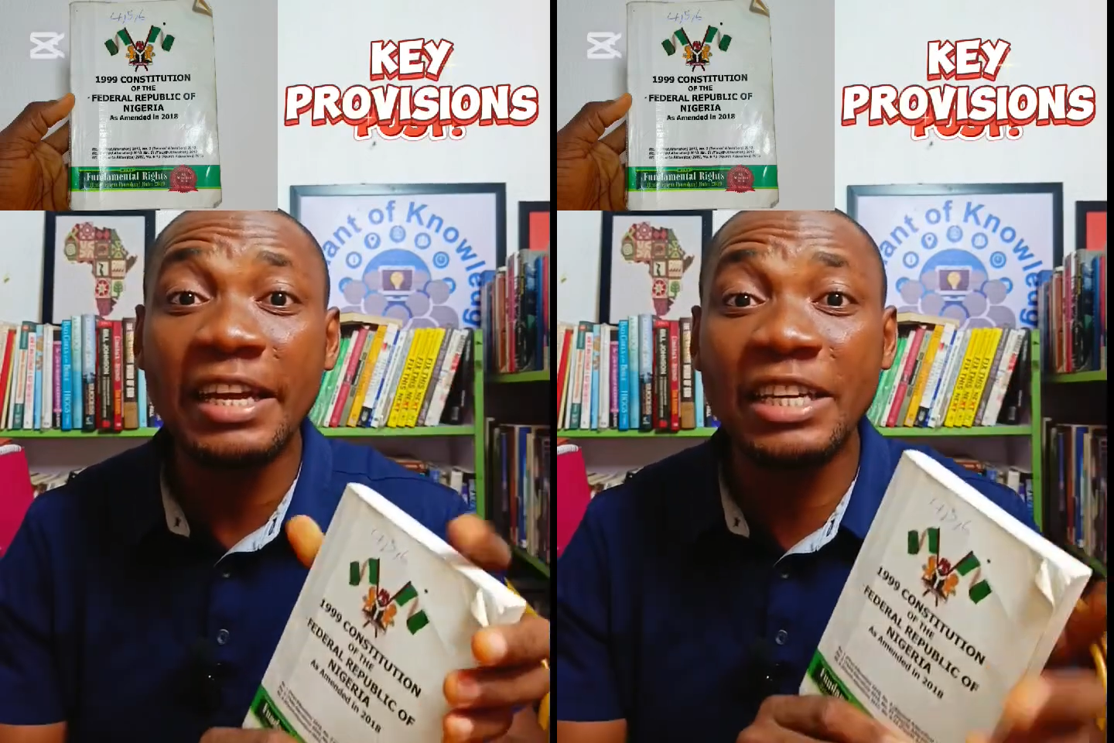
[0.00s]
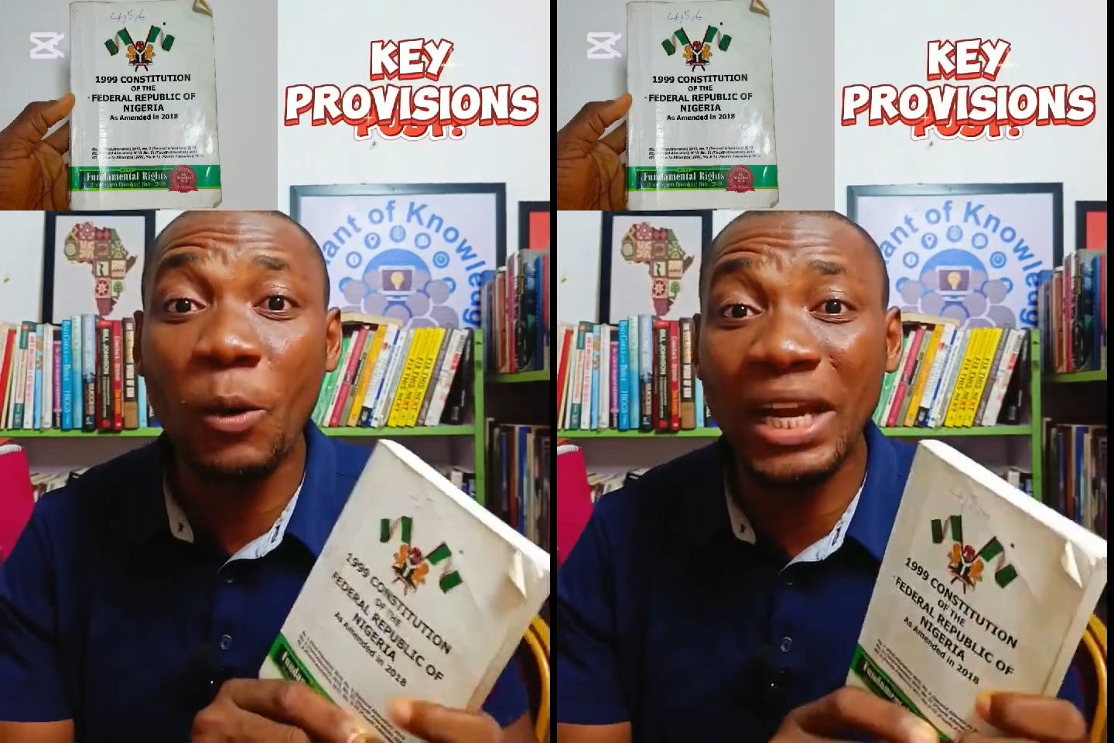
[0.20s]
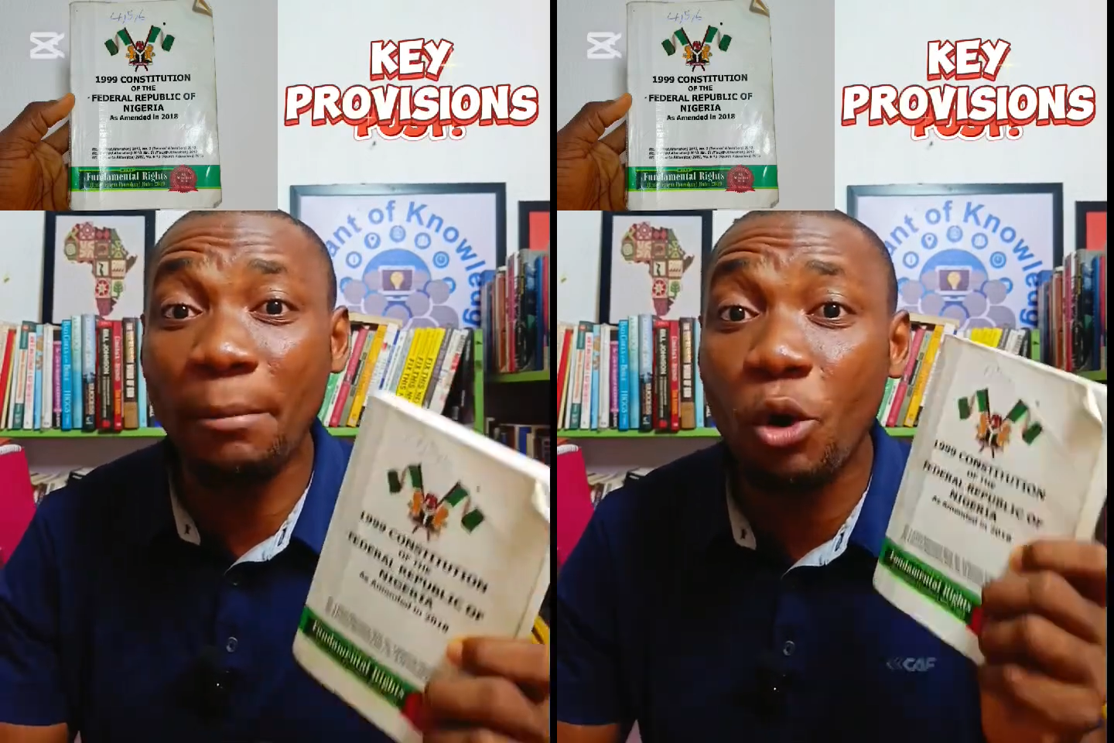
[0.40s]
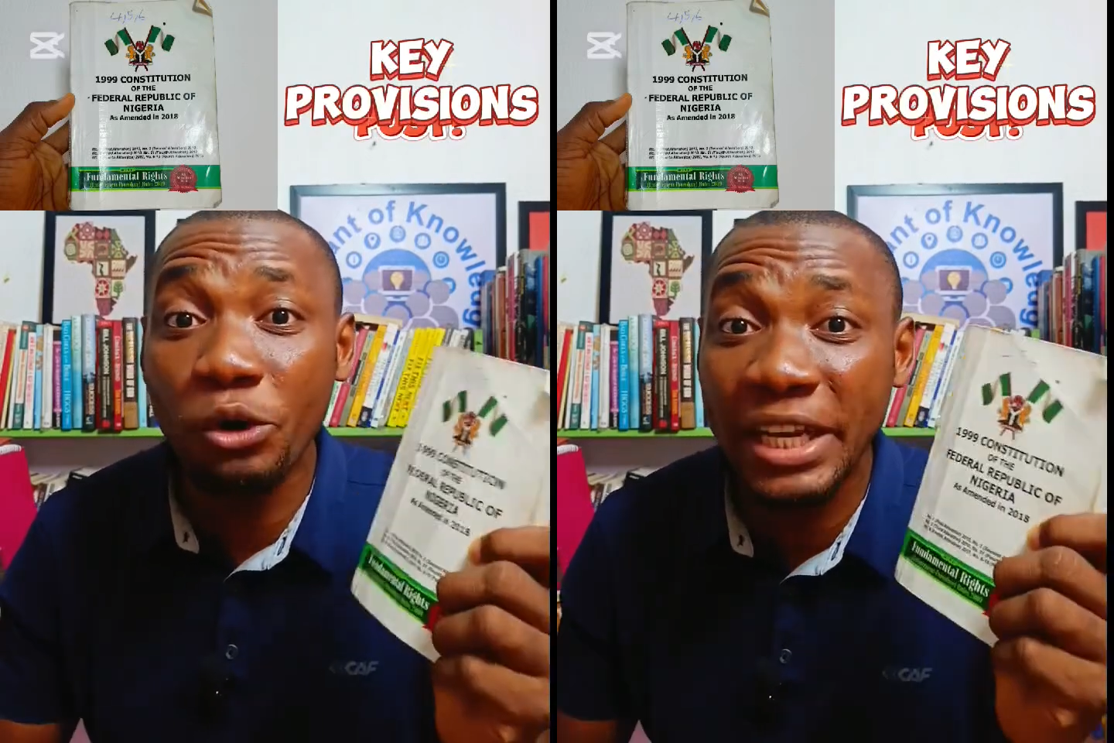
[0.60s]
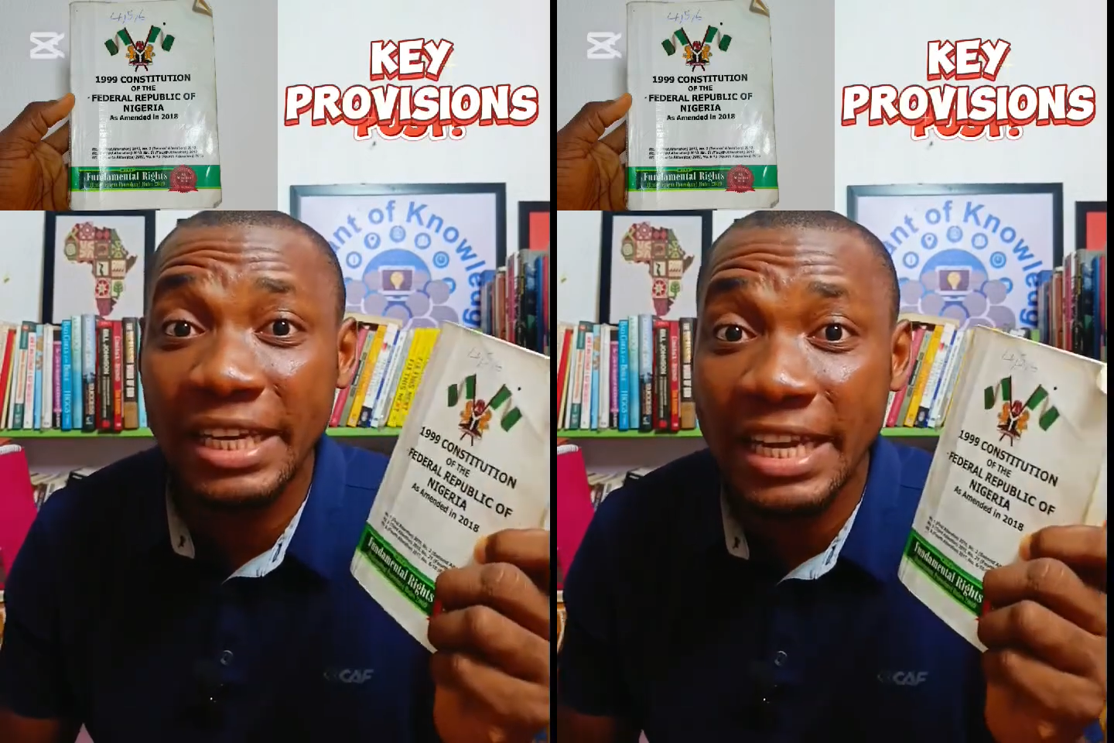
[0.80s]
the one I'm
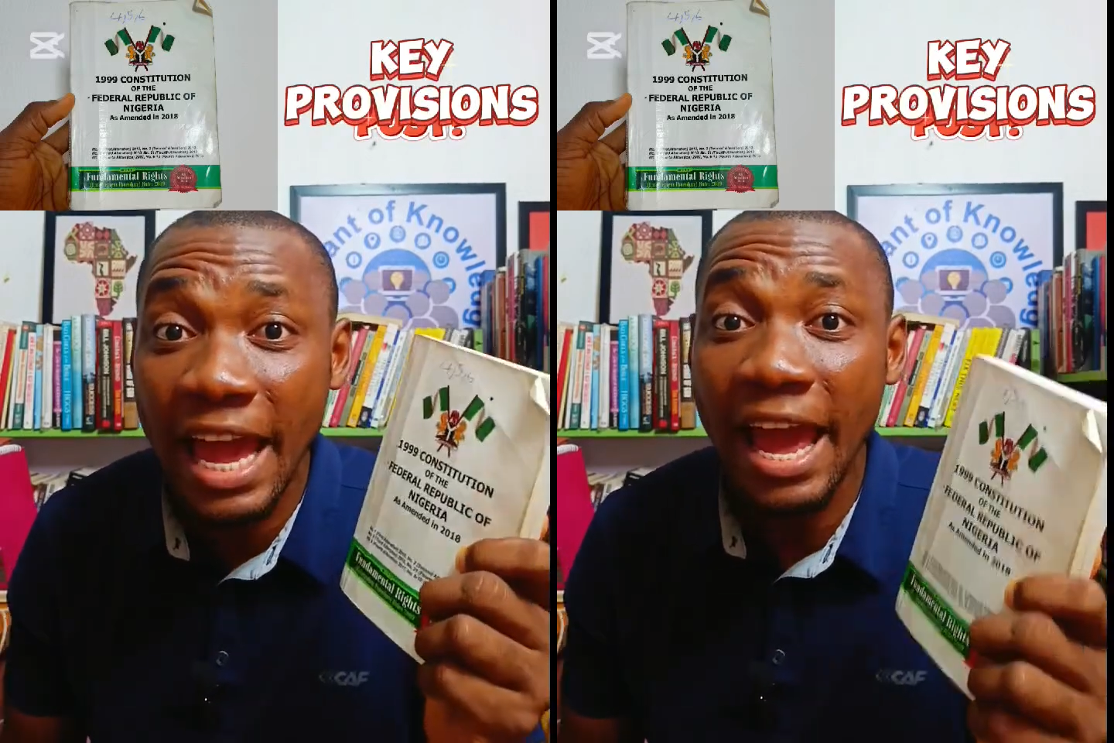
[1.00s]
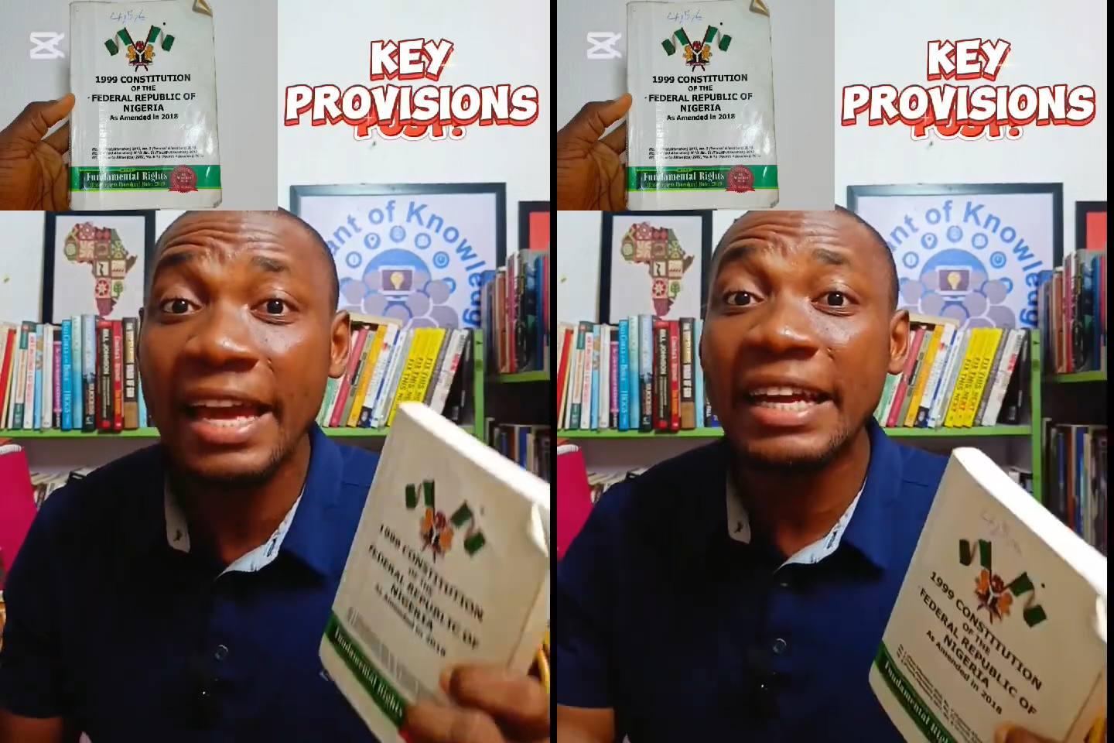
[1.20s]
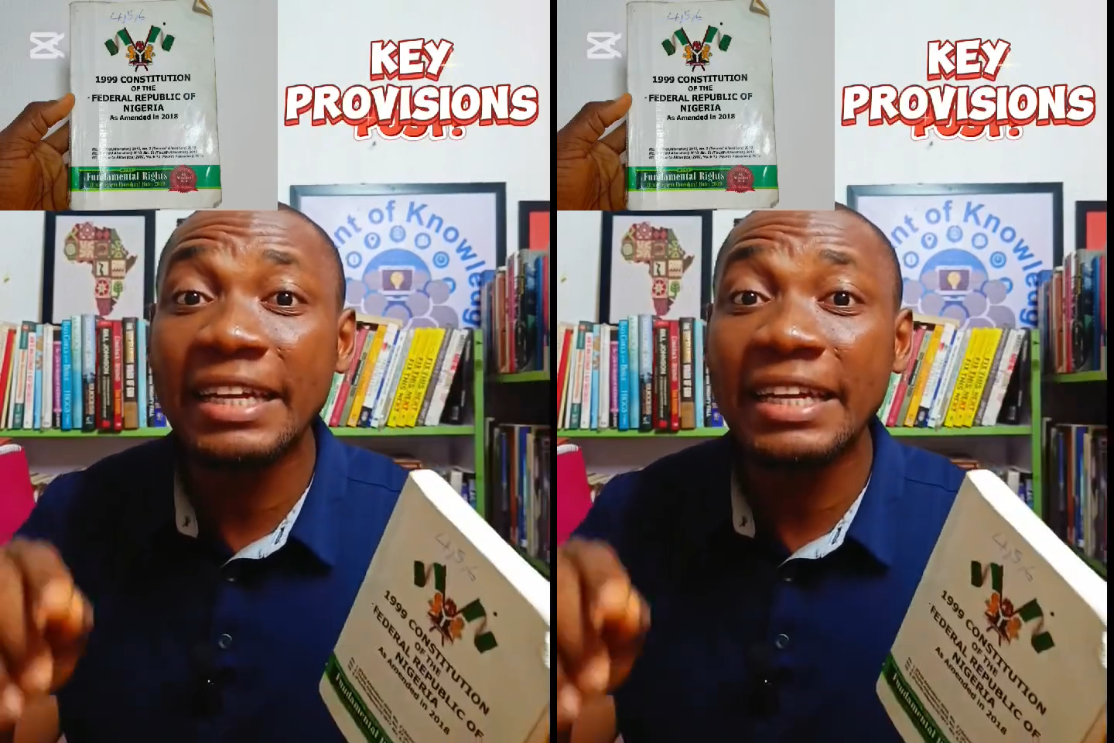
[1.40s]
holding here,